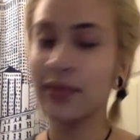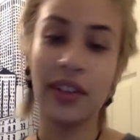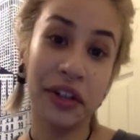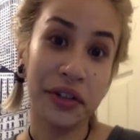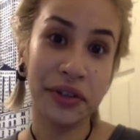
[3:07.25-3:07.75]

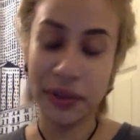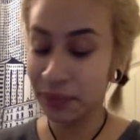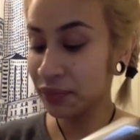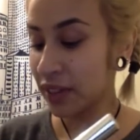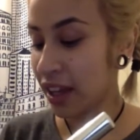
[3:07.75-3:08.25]
right, I'll do it.
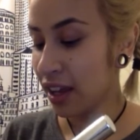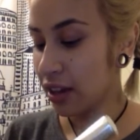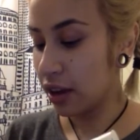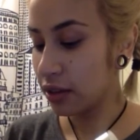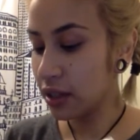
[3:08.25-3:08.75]

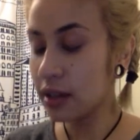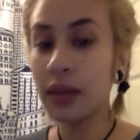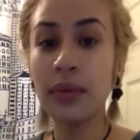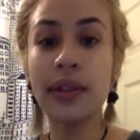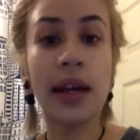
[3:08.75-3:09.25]
I'll take a
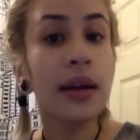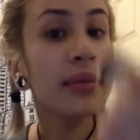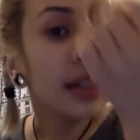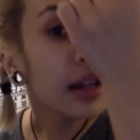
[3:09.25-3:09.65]
couple dabs, and